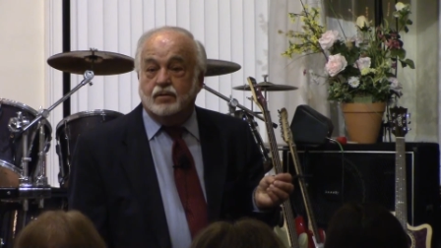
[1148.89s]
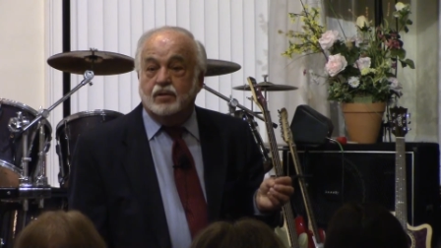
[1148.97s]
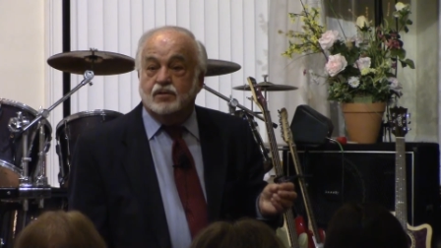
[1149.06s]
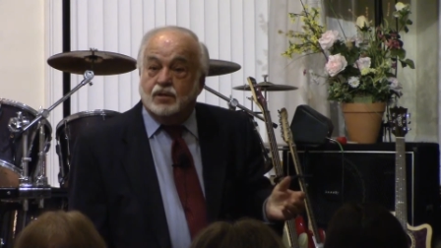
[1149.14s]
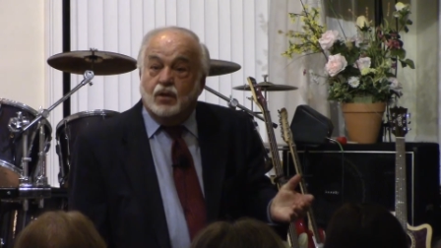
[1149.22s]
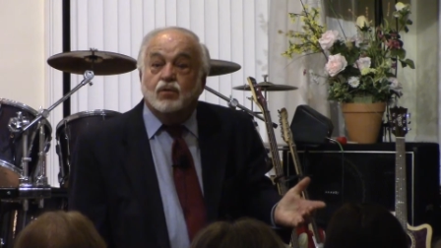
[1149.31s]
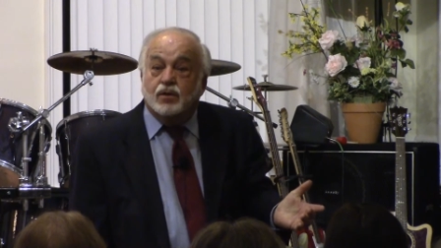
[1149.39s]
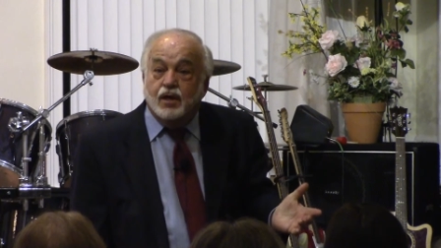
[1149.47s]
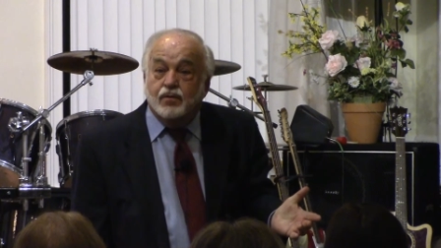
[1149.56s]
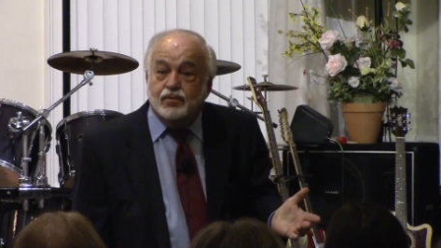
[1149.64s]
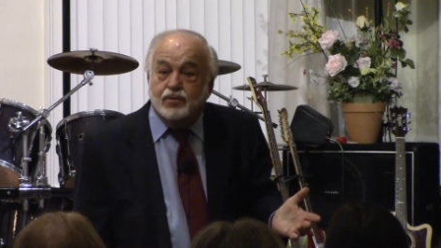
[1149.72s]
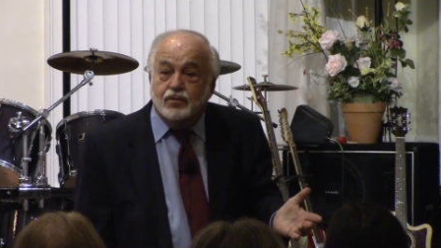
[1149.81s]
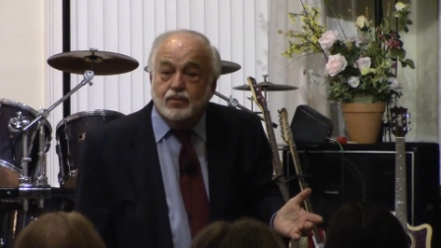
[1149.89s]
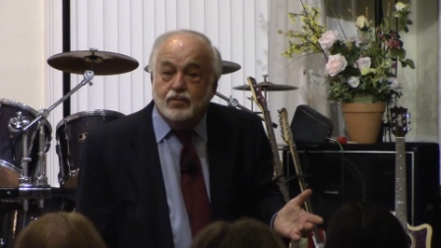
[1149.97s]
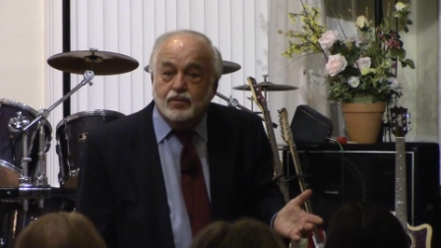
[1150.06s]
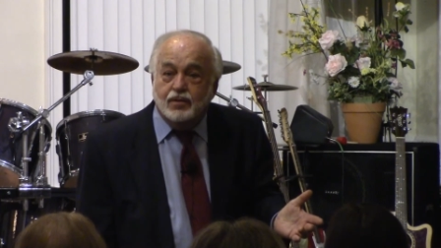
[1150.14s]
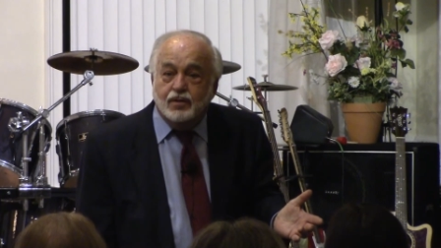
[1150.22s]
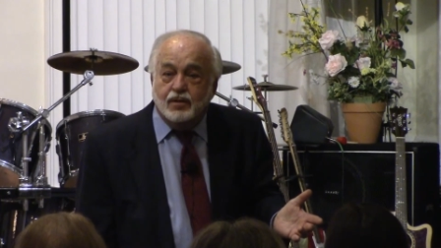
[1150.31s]
Is that okay with you?
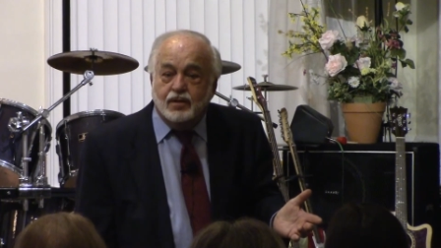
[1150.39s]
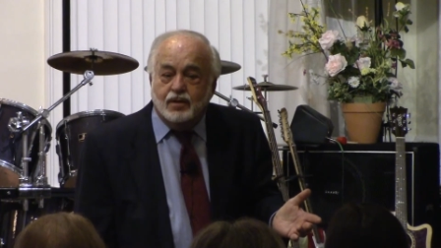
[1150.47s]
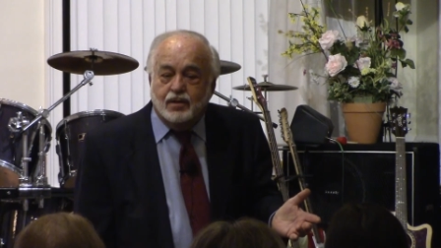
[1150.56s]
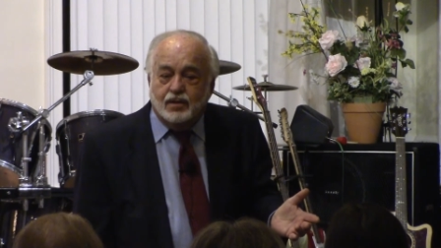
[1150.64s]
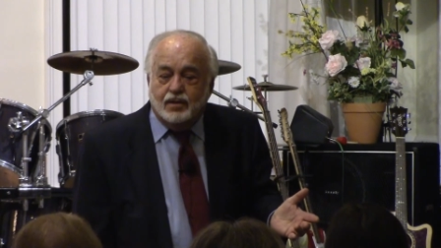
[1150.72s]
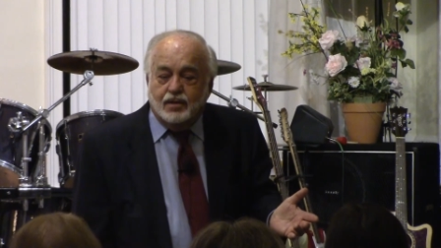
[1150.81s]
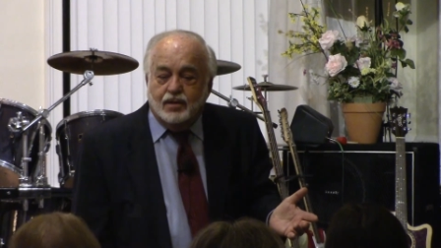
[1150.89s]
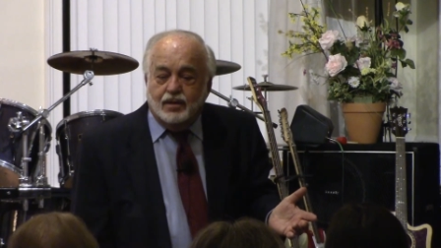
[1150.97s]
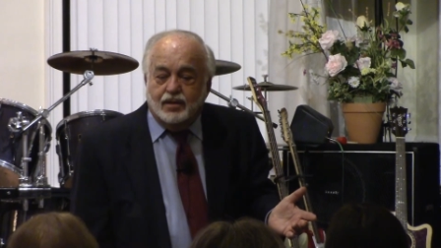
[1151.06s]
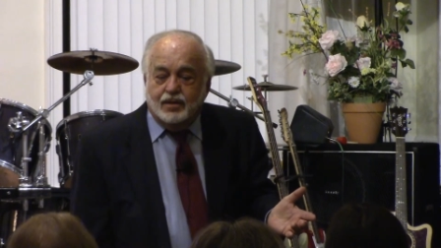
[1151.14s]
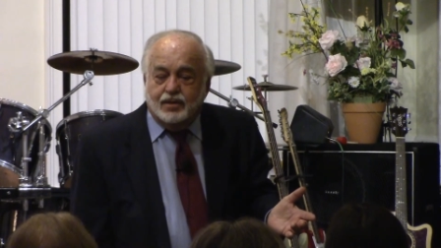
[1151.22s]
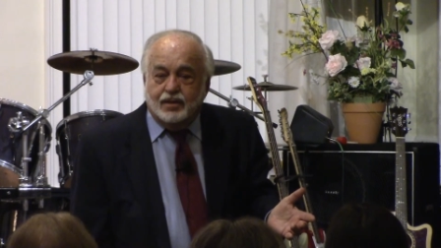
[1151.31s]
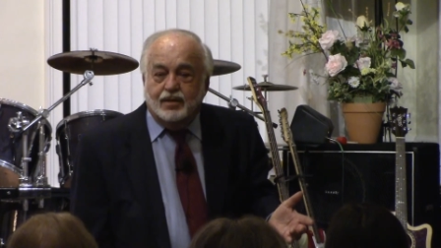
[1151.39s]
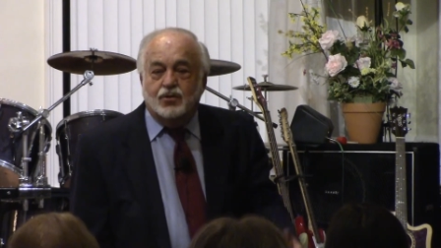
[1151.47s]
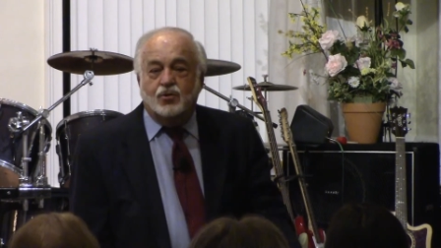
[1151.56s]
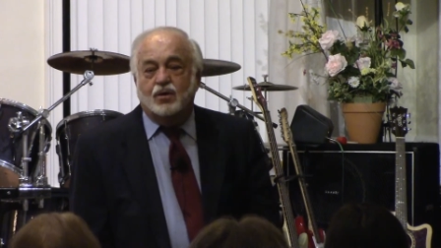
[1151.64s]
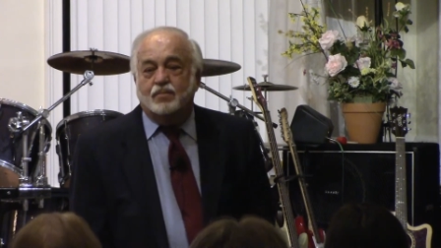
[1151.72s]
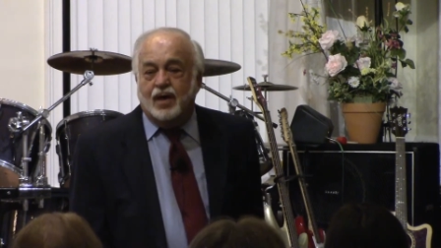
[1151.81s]
Can
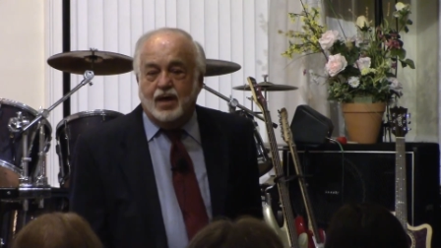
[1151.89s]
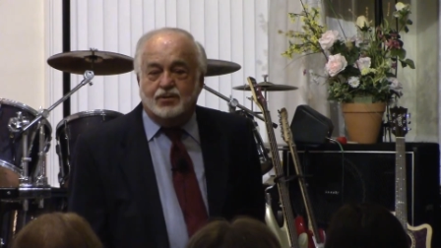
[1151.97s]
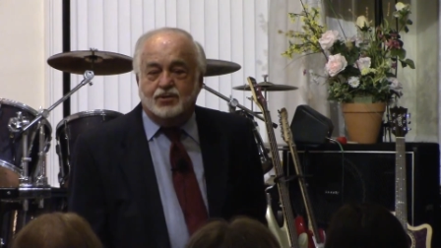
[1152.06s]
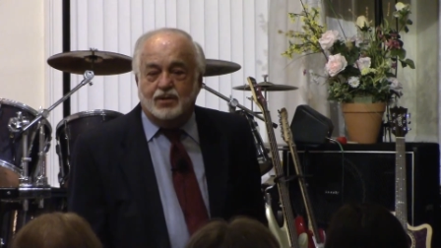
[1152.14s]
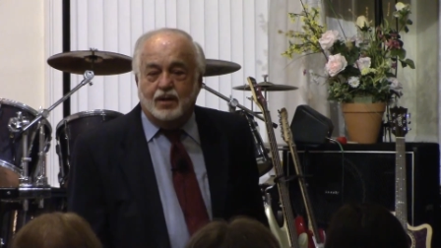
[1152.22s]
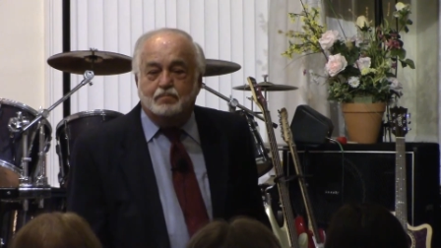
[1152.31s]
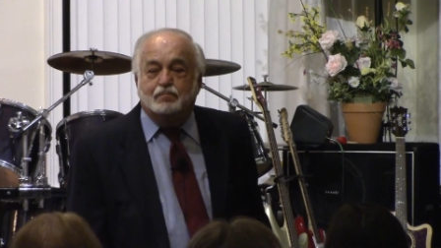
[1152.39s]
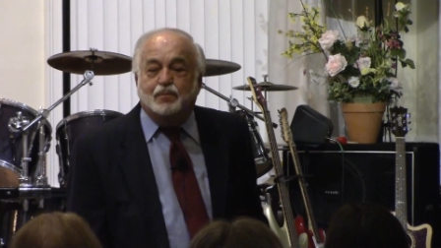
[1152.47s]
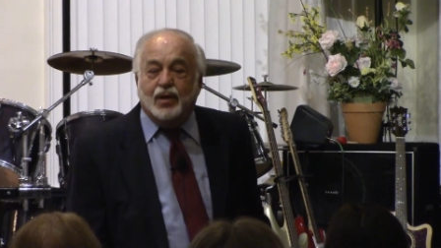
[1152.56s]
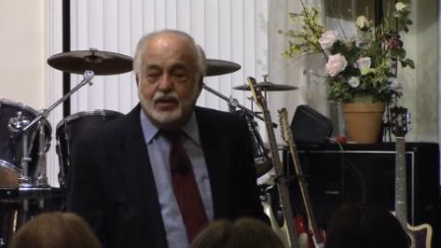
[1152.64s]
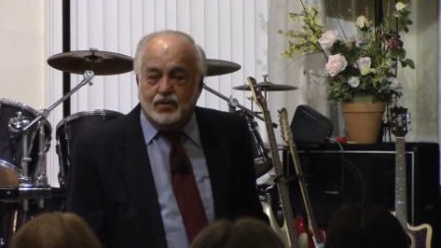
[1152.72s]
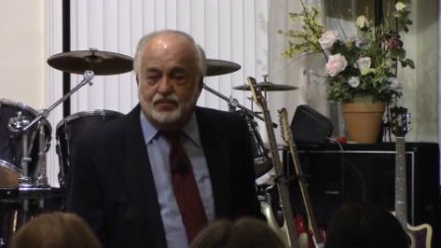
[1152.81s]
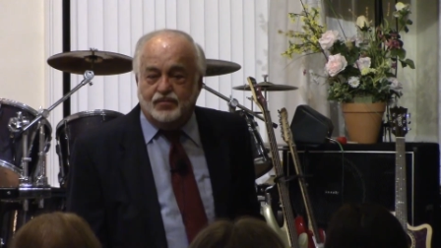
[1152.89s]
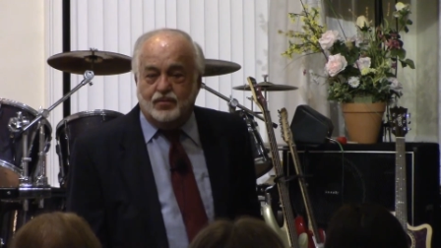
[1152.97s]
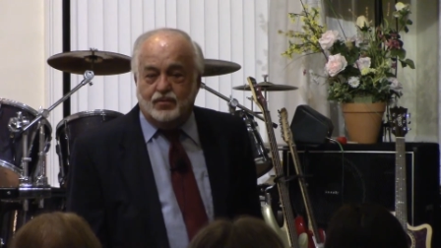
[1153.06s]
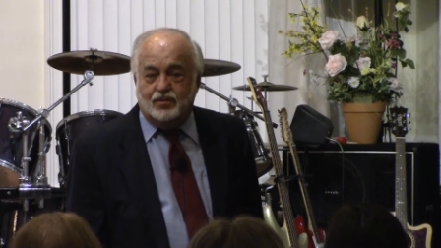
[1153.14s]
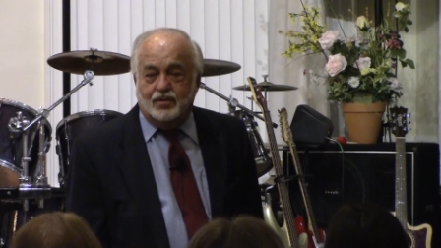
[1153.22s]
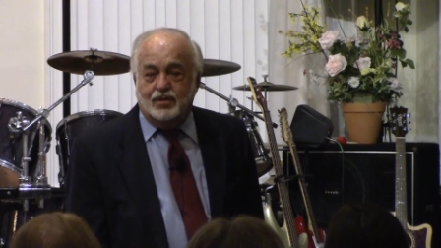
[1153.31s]
you imagine the
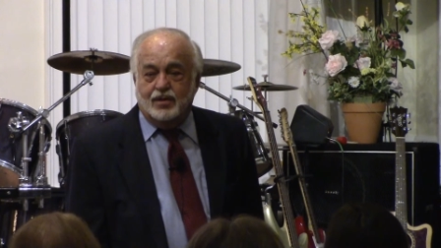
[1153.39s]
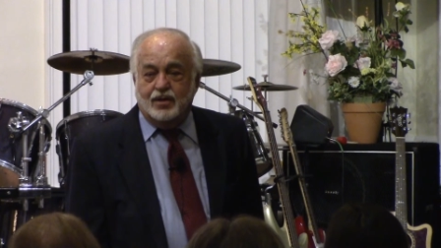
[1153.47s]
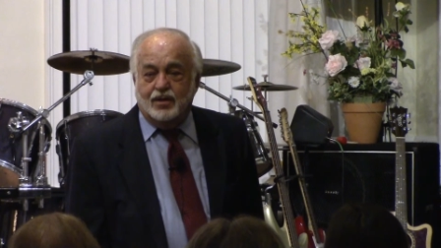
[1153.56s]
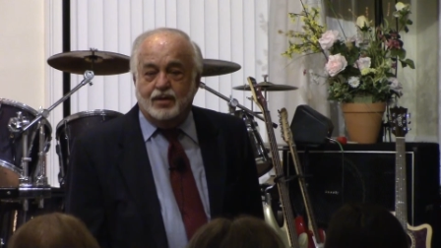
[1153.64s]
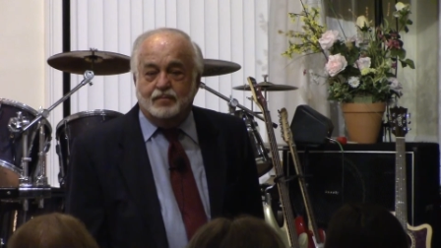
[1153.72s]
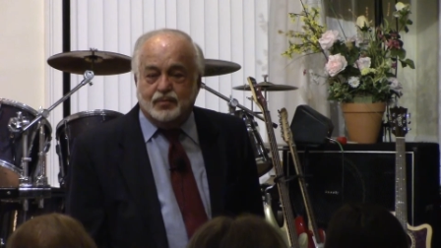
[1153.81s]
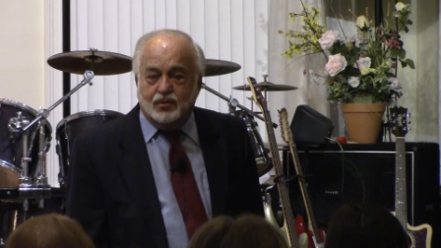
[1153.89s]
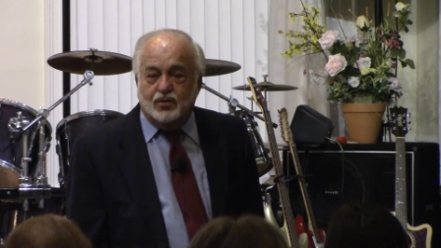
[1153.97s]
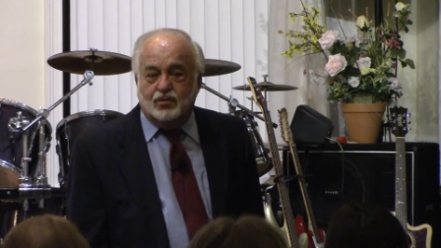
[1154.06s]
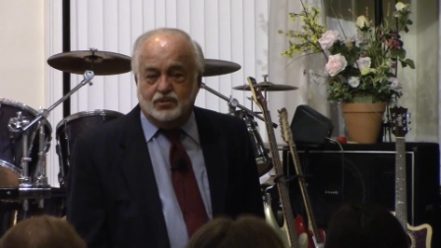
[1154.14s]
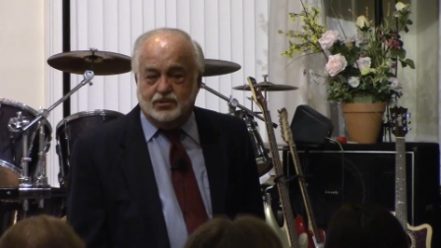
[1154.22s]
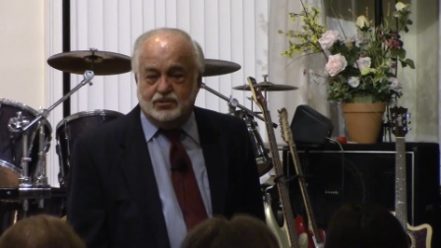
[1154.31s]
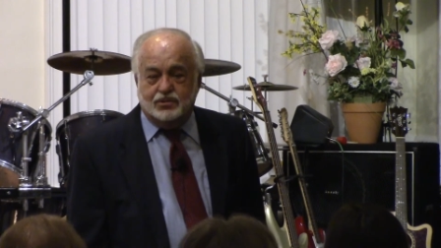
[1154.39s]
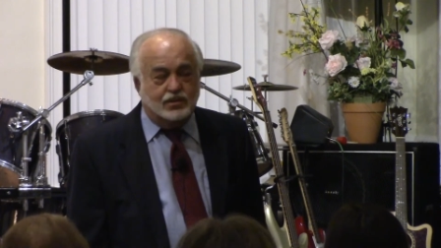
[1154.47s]
pitiful approach